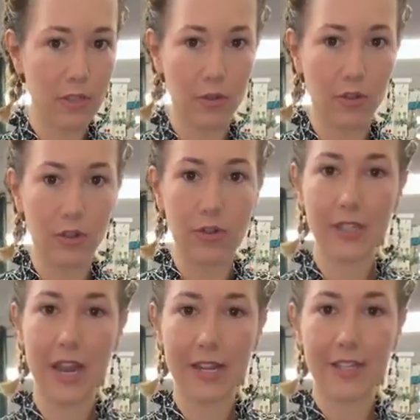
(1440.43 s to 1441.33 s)
So true
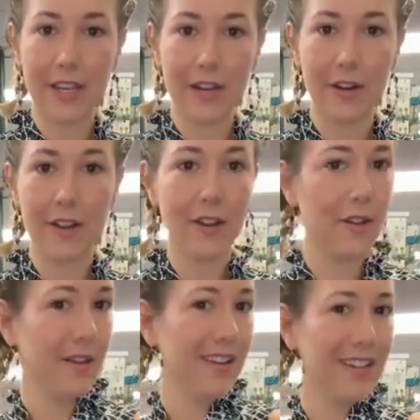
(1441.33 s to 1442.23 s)
to size here.
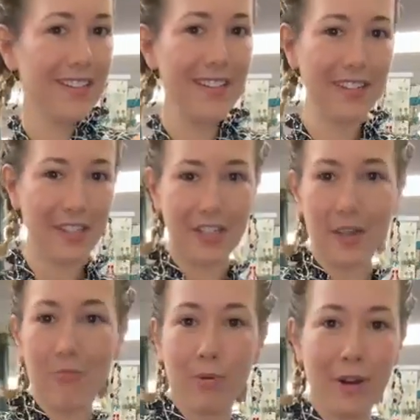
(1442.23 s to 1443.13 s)
Isn't it
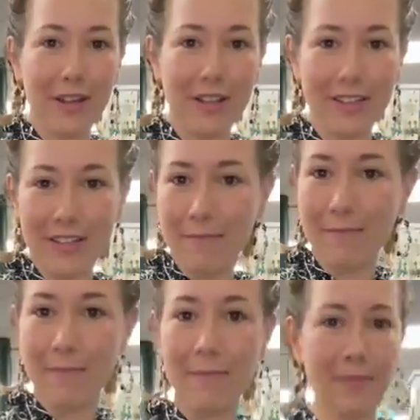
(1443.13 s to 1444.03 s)
just so pretty, Alyssa?
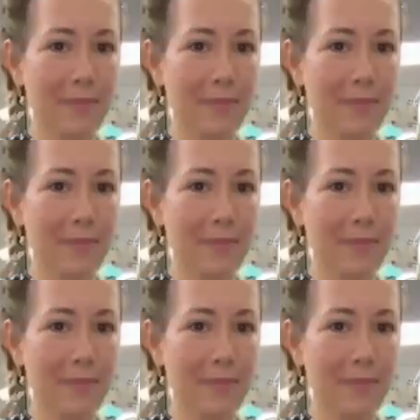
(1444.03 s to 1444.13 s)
